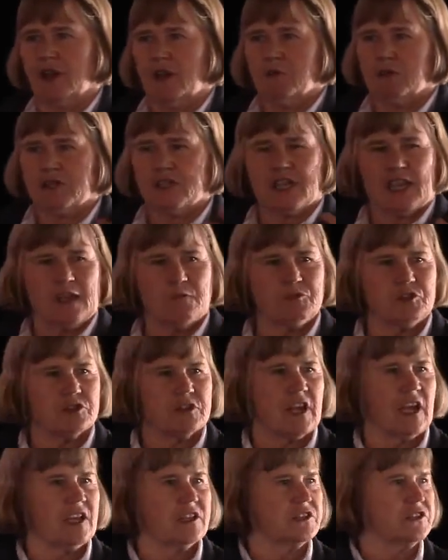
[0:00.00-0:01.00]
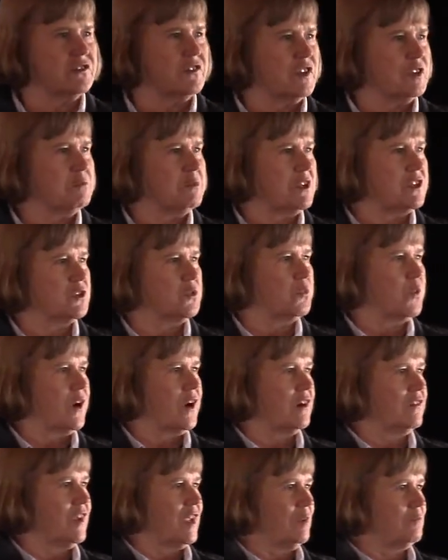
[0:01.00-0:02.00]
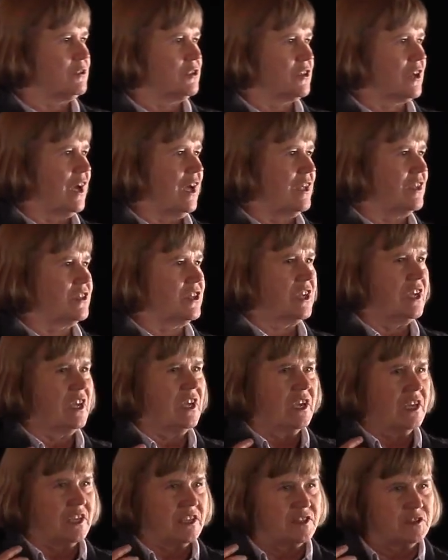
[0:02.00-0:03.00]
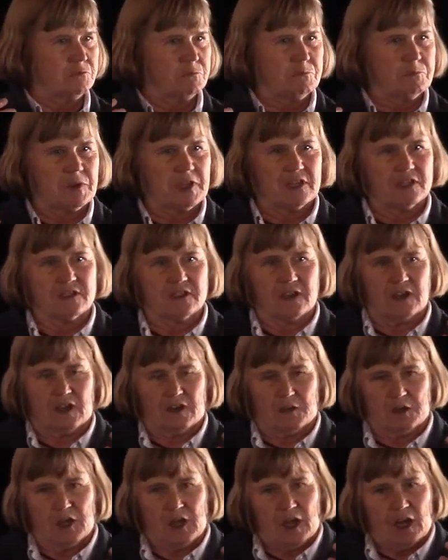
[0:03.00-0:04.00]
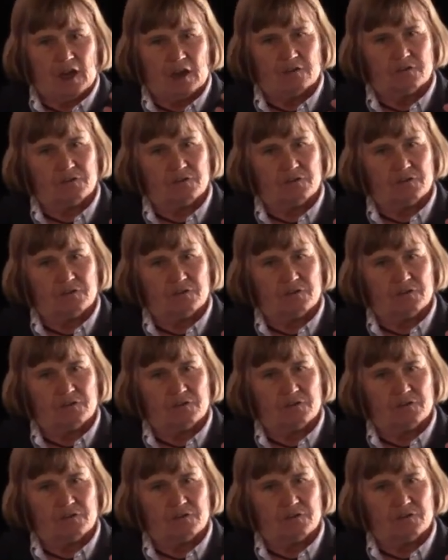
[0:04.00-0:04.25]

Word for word: This Hampshire College, if anybody's aware of Hampshire College, it's, it's a, a